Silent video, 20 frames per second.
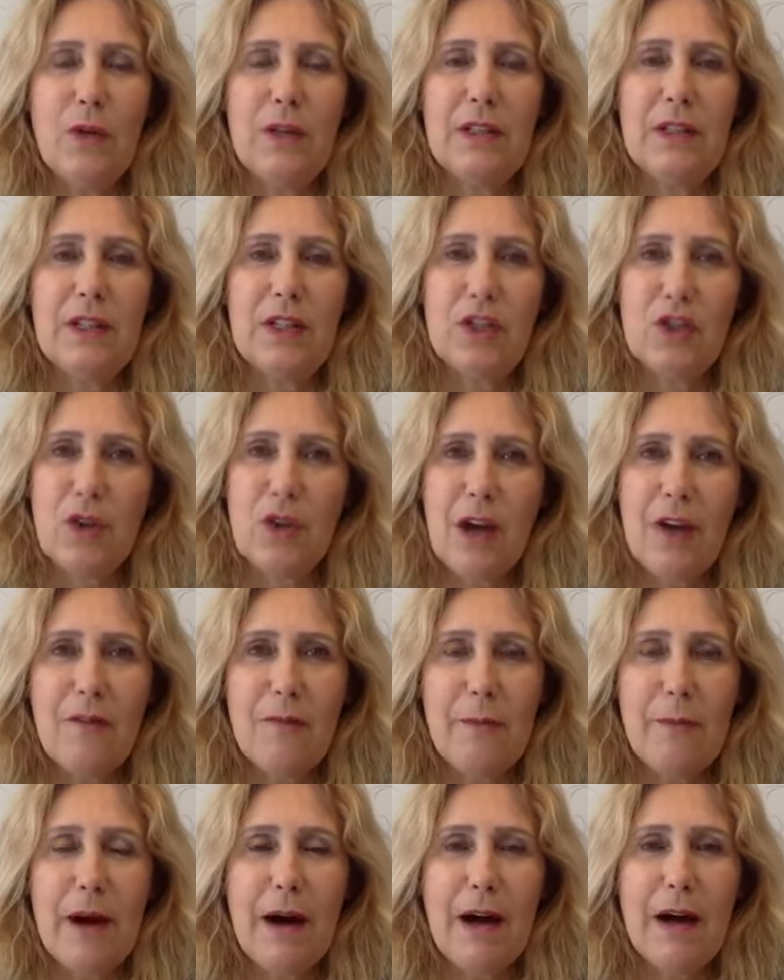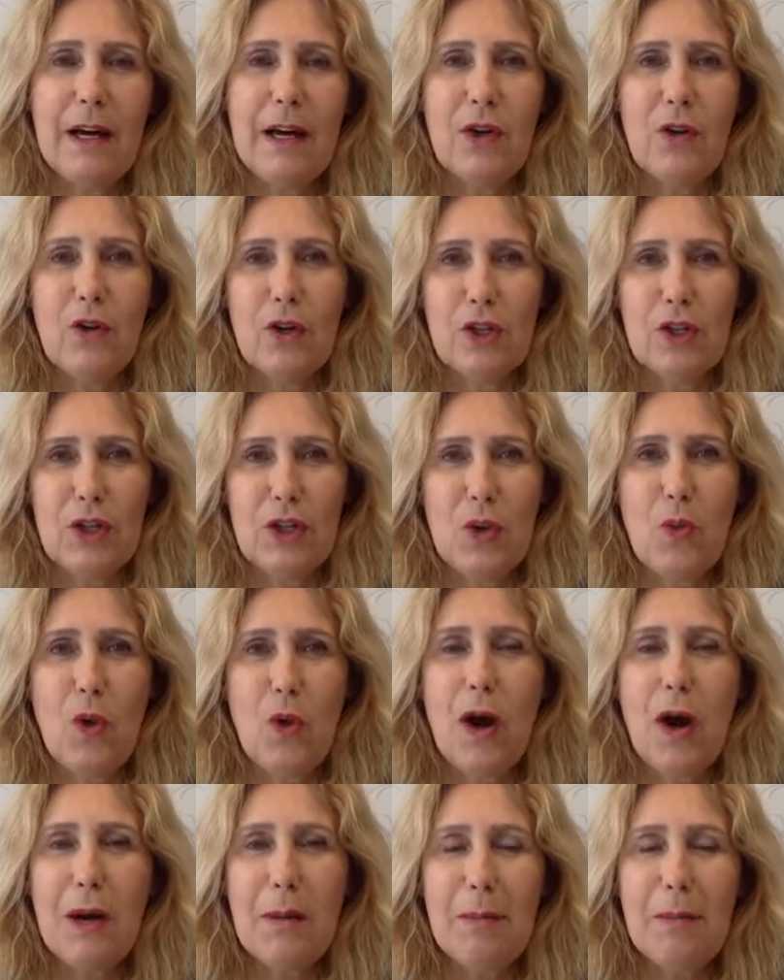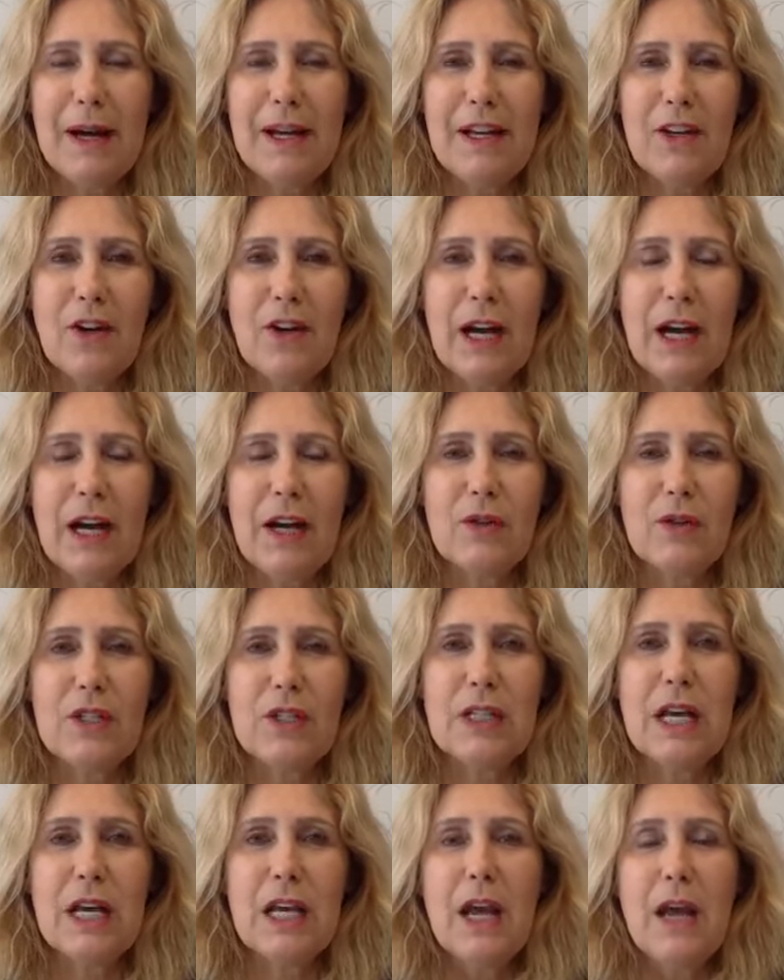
when they drive by or they walk by your house.